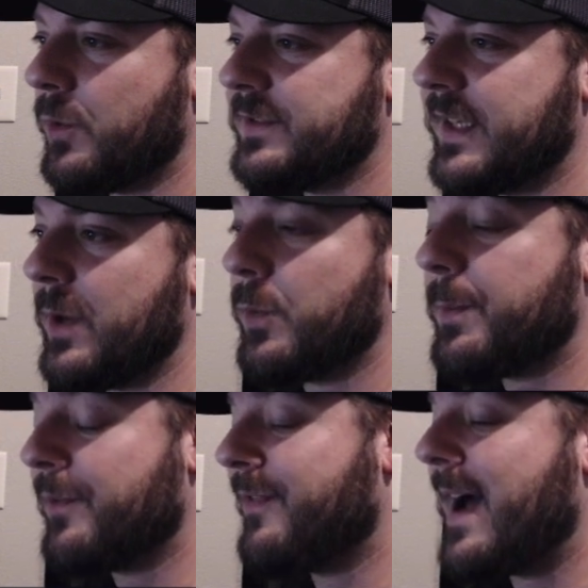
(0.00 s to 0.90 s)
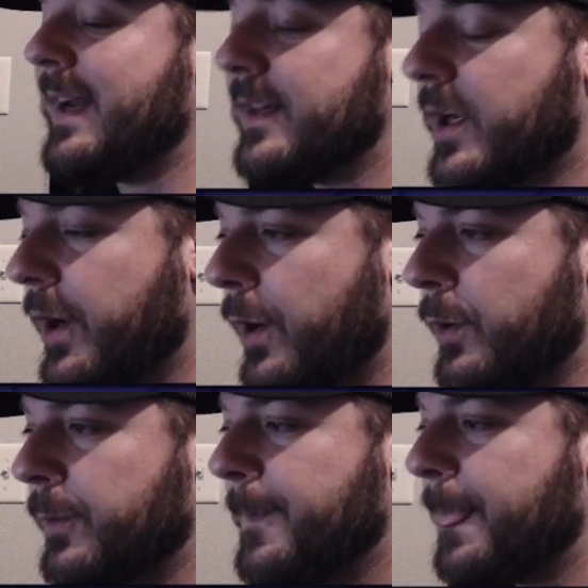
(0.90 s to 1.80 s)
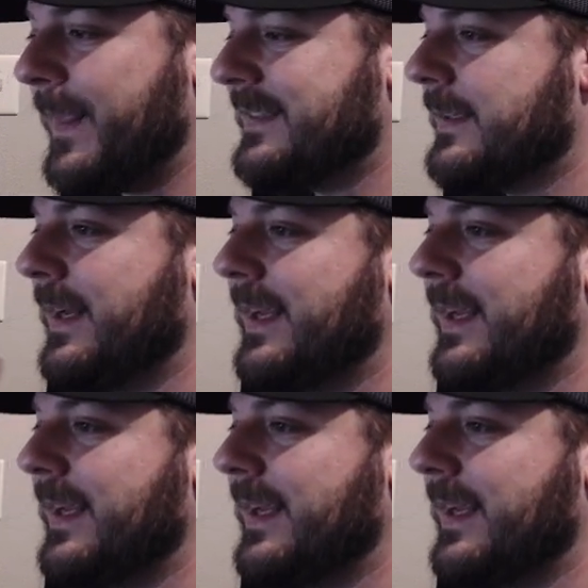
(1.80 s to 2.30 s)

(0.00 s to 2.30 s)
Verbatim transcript: once again, we're providing the code that's going to